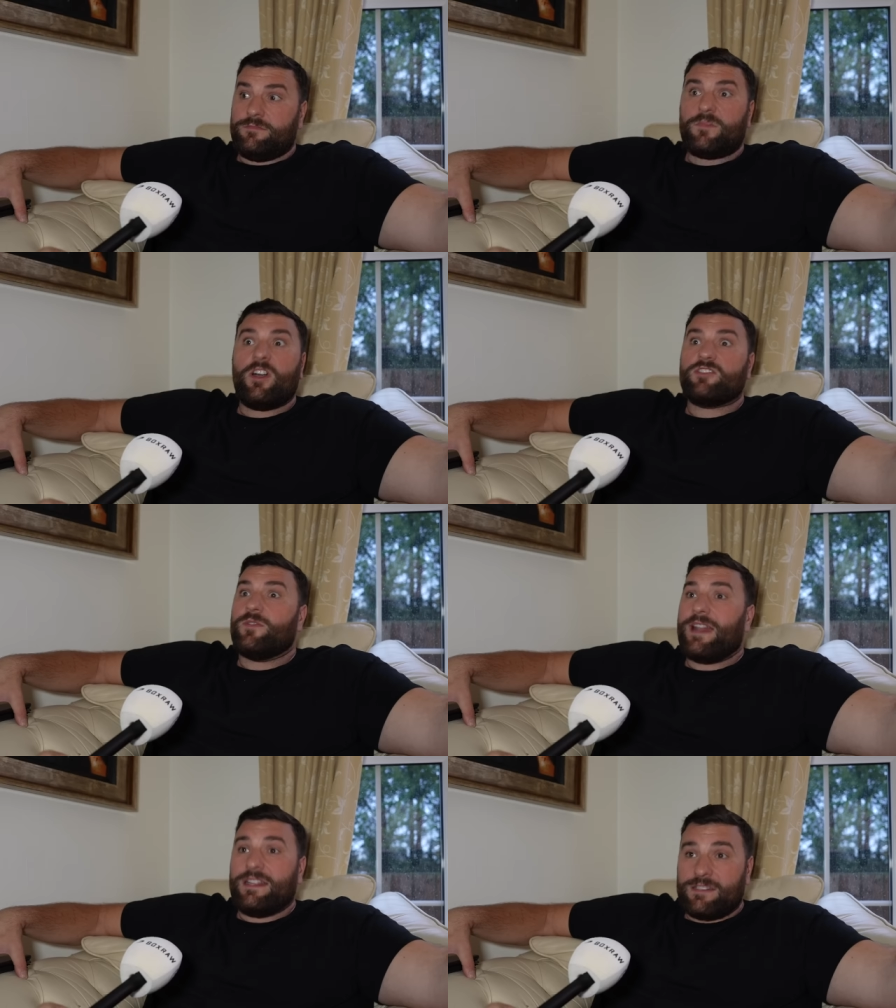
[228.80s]
got
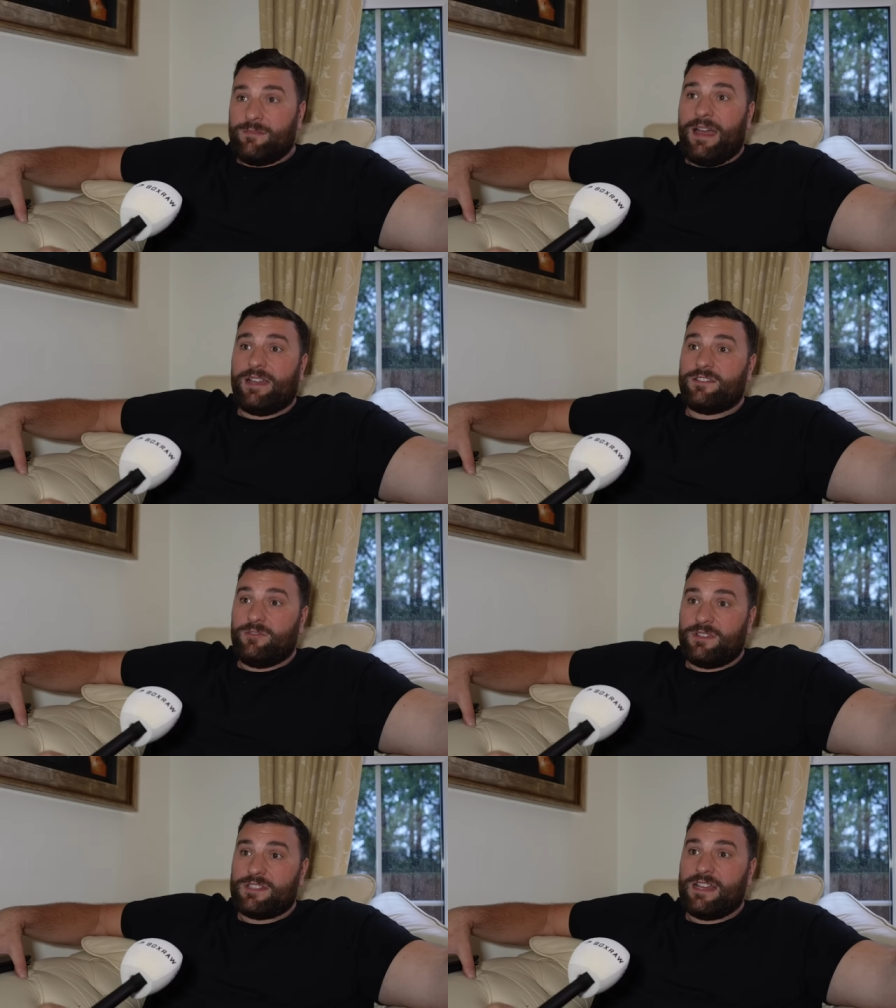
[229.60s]
something else in mind, do
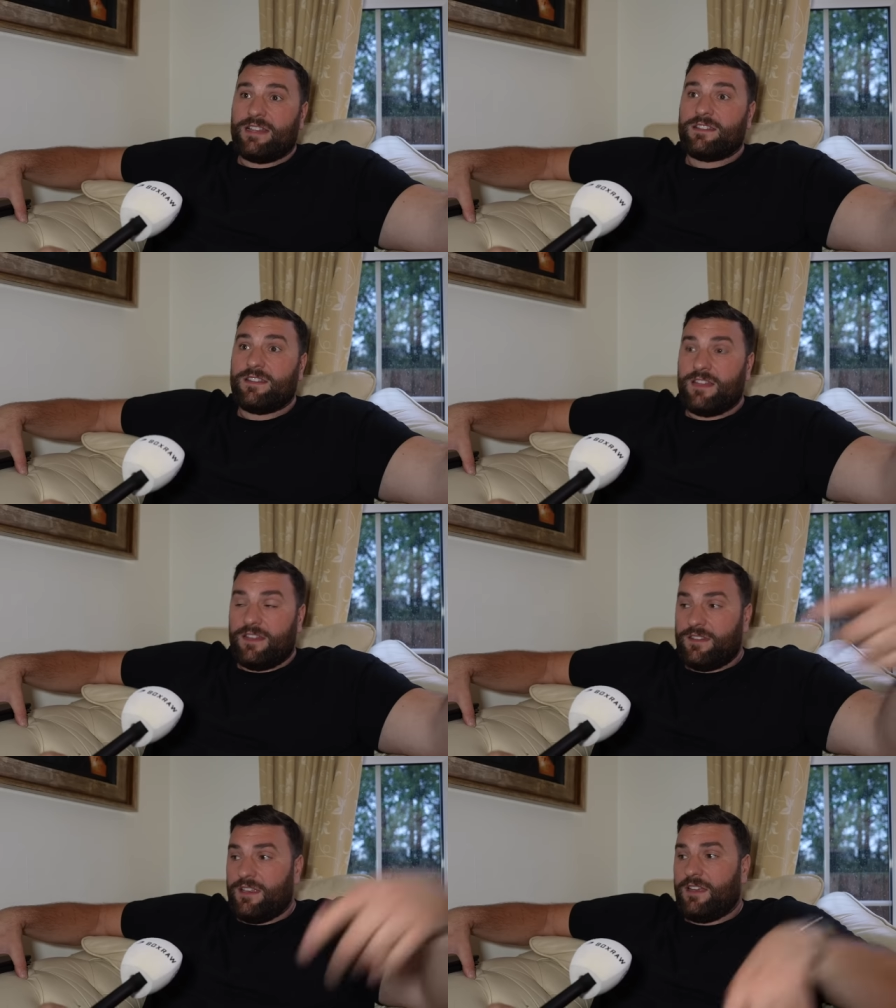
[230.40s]
you understand? And
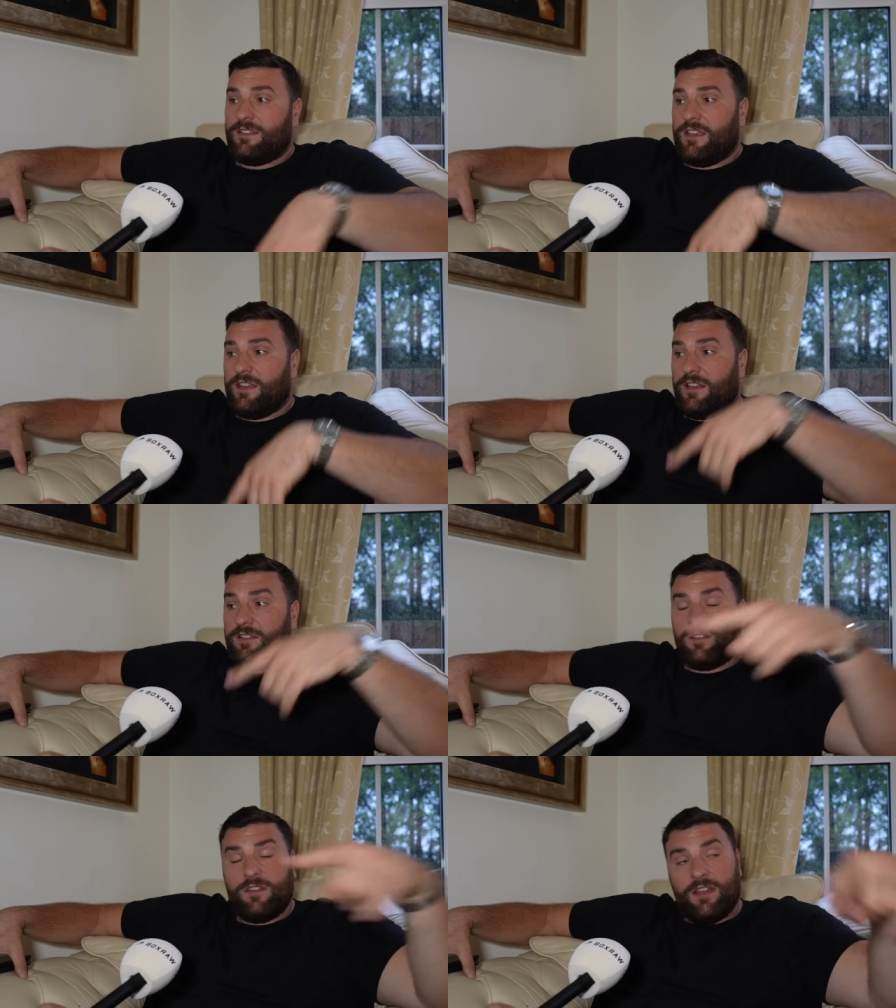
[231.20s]
and the, and the,
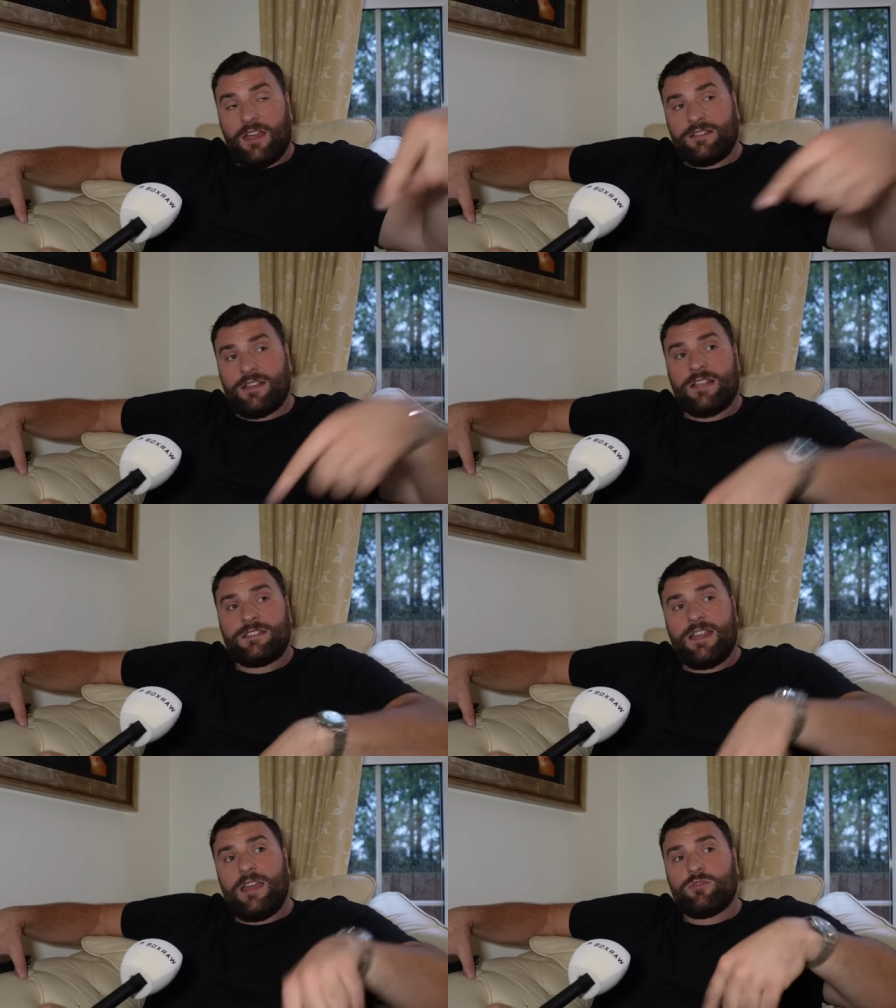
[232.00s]
and as
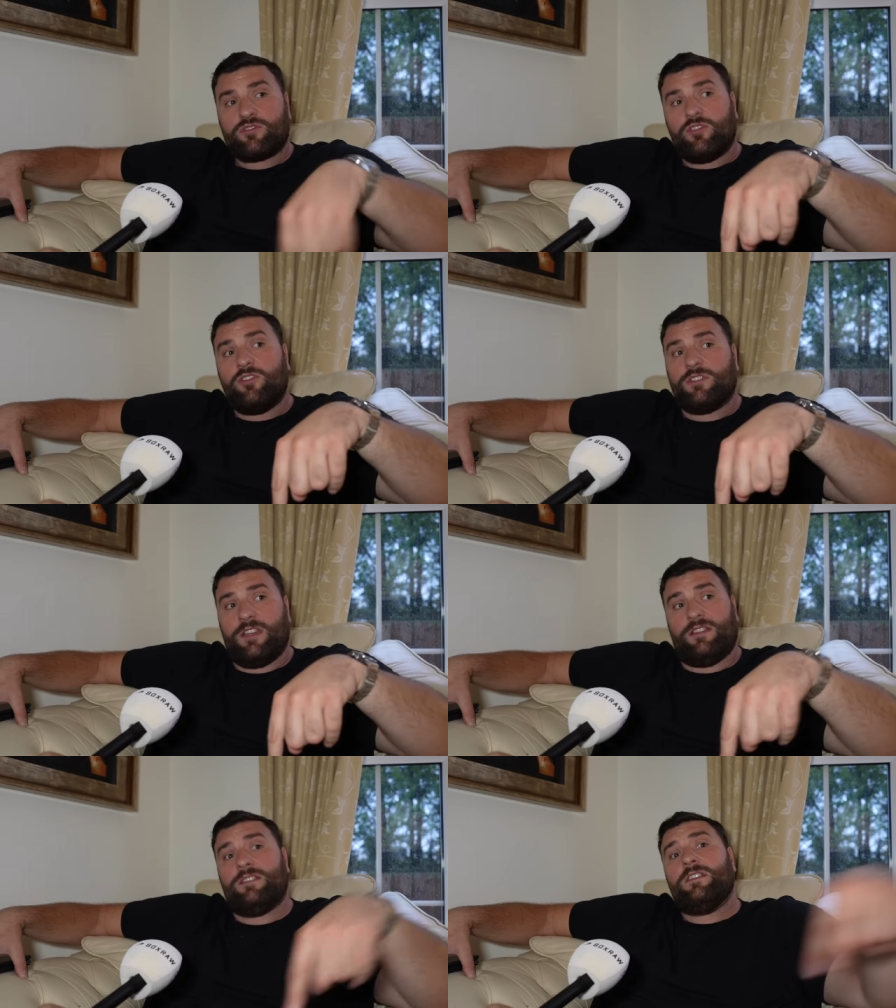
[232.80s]
as they was
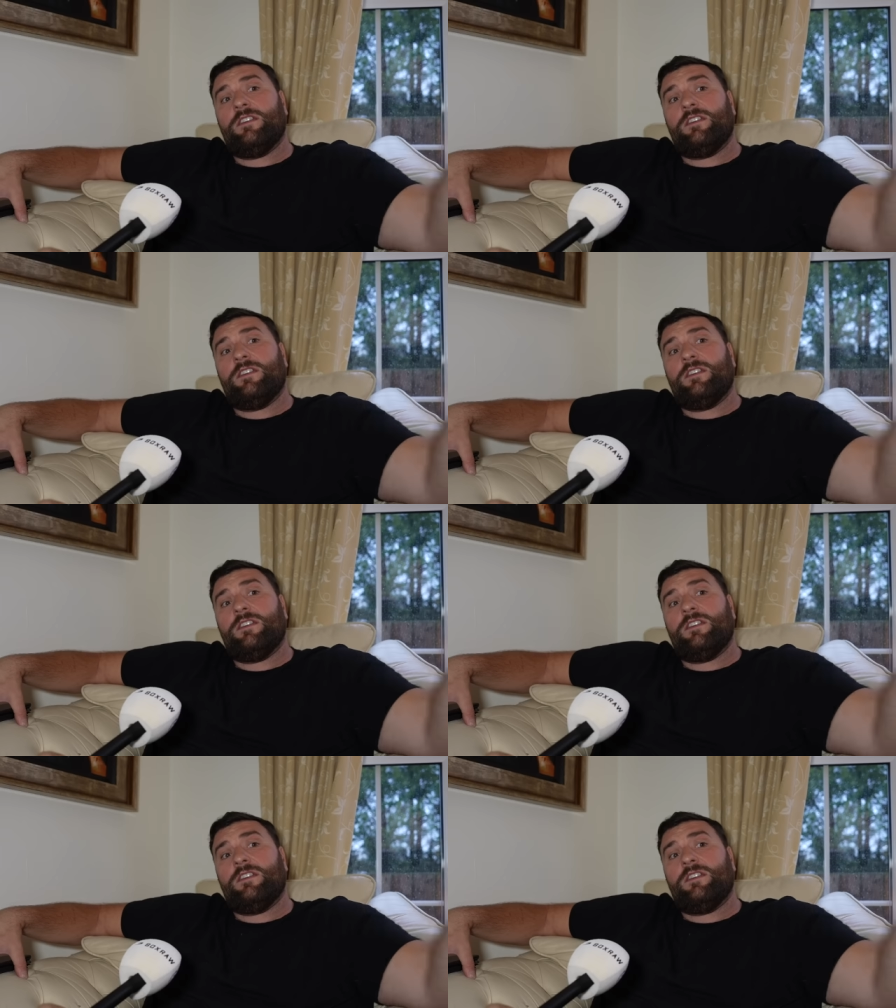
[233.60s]
talking,